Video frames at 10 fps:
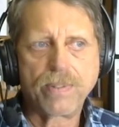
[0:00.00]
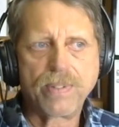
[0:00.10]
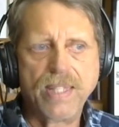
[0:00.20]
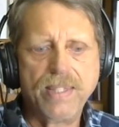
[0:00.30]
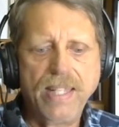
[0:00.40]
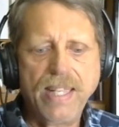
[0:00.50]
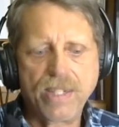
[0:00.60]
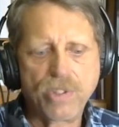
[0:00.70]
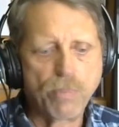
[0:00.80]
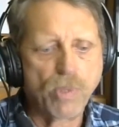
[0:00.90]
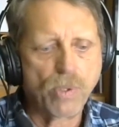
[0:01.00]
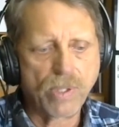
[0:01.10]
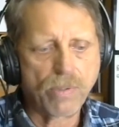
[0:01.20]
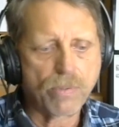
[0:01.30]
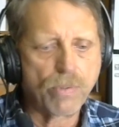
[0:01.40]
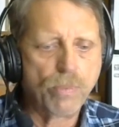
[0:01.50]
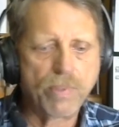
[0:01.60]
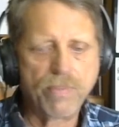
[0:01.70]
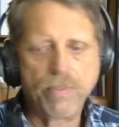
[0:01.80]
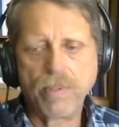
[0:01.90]
Then they had a small little group of
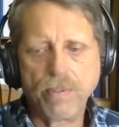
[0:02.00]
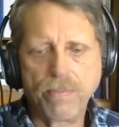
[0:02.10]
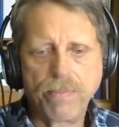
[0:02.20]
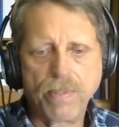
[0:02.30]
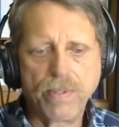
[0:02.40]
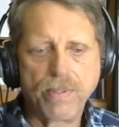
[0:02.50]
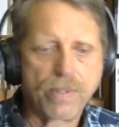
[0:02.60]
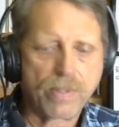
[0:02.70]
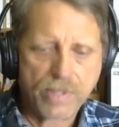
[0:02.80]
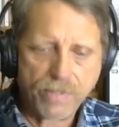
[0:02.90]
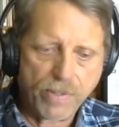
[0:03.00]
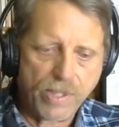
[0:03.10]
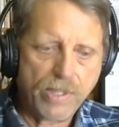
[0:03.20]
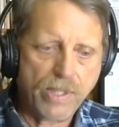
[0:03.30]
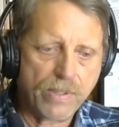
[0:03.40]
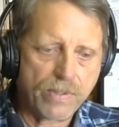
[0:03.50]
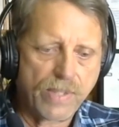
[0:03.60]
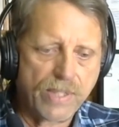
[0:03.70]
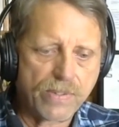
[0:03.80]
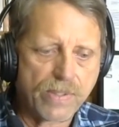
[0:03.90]
different Indians. They
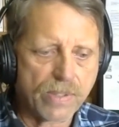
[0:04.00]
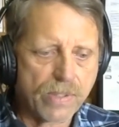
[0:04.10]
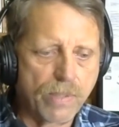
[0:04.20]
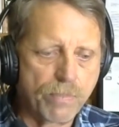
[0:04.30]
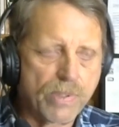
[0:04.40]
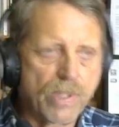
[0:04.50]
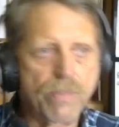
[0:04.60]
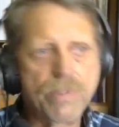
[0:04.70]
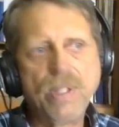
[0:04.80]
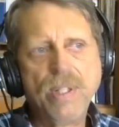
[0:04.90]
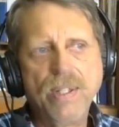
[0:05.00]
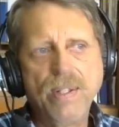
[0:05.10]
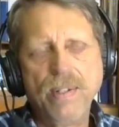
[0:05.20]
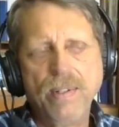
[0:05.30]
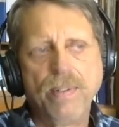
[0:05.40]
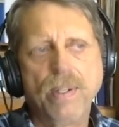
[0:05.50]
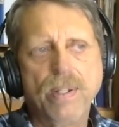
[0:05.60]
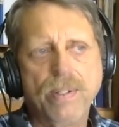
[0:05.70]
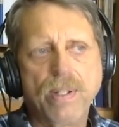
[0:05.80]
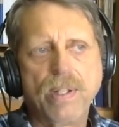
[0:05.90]
stuck to themselves. And
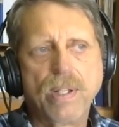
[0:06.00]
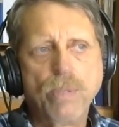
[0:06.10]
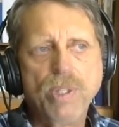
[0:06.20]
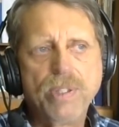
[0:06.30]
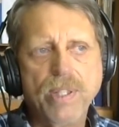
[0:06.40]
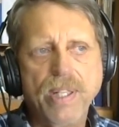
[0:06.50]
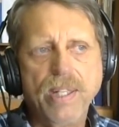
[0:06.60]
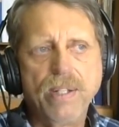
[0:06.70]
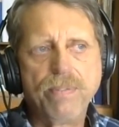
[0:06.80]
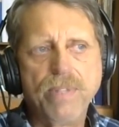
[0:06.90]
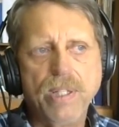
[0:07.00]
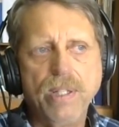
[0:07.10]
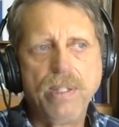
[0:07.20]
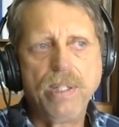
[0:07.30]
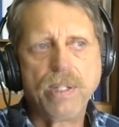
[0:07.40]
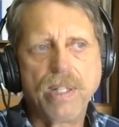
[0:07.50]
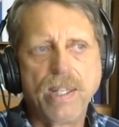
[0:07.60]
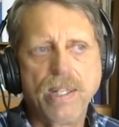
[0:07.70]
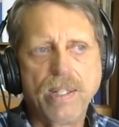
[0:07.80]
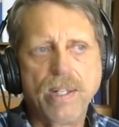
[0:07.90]
I went to the head of the Indian
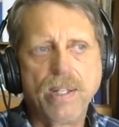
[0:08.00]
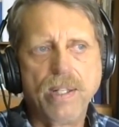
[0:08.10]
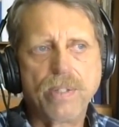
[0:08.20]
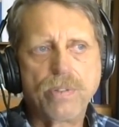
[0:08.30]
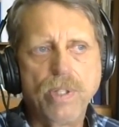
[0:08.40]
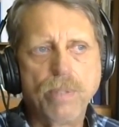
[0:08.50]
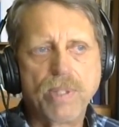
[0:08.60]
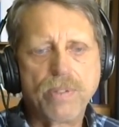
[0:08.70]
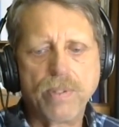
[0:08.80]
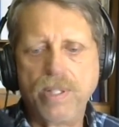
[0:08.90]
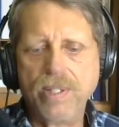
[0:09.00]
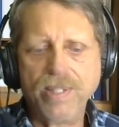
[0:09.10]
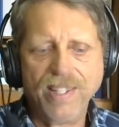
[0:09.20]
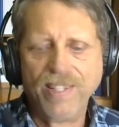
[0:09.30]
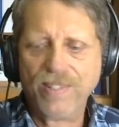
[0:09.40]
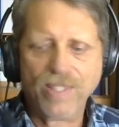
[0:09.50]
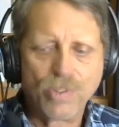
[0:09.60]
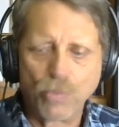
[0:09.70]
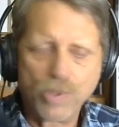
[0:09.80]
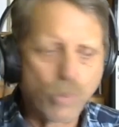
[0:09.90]
gang, and I asked him, I said, listen,
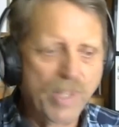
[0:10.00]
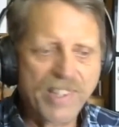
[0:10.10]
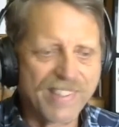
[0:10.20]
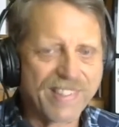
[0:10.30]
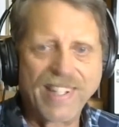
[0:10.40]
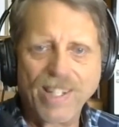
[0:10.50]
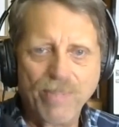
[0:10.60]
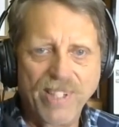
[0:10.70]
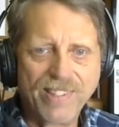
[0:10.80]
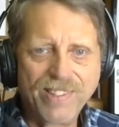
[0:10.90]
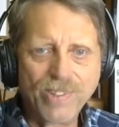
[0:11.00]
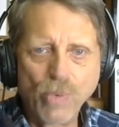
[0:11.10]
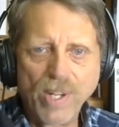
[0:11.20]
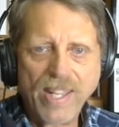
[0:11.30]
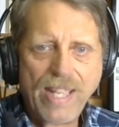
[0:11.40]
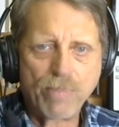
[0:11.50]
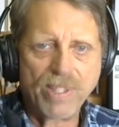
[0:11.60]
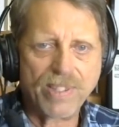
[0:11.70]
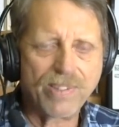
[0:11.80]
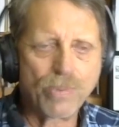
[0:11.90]
what's with this guy, man? This is what happened.
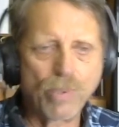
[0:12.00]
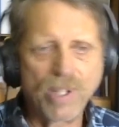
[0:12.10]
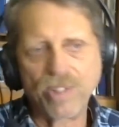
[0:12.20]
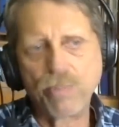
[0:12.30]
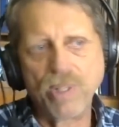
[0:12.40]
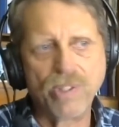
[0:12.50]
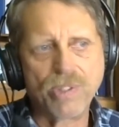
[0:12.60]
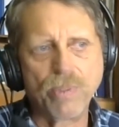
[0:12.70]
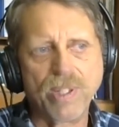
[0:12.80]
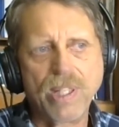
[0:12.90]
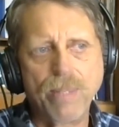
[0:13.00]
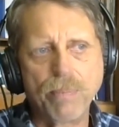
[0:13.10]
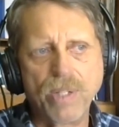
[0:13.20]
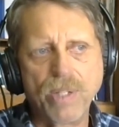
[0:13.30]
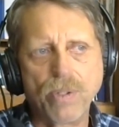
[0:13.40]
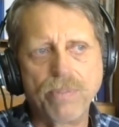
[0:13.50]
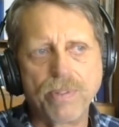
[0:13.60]
This is what I experienced when he came to my office.